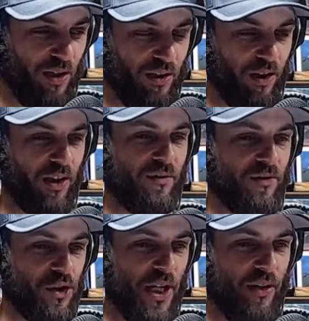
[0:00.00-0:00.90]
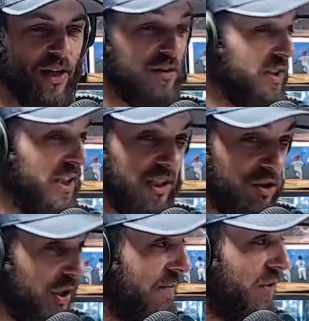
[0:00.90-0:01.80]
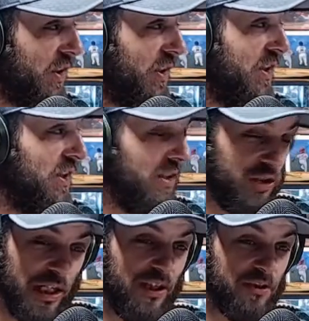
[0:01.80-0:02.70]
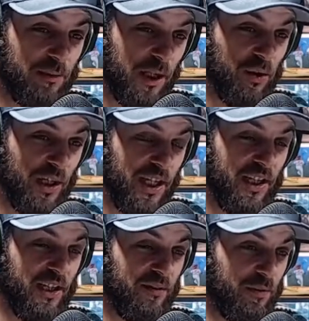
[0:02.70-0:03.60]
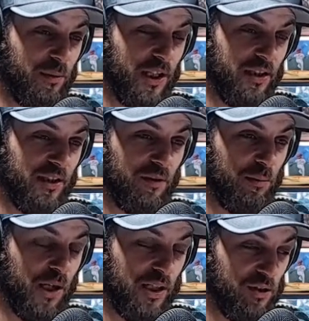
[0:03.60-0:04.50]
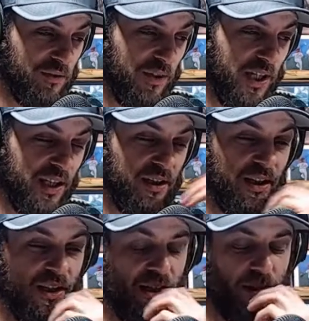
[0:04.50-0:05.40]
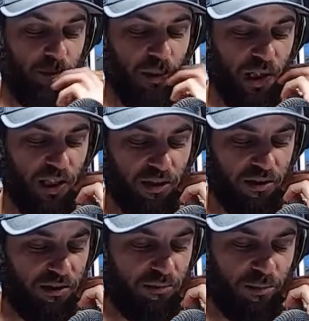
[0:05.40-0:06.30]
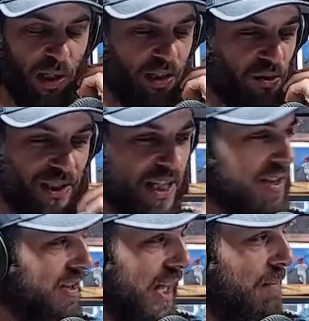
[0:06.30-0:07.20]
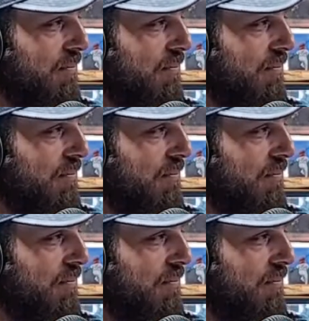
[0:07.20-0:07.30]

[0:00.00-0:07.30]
Look, shout out to Nick Scheffler. Shout out to my old lady for being a Denver Broncos fan. But Broncos got this game.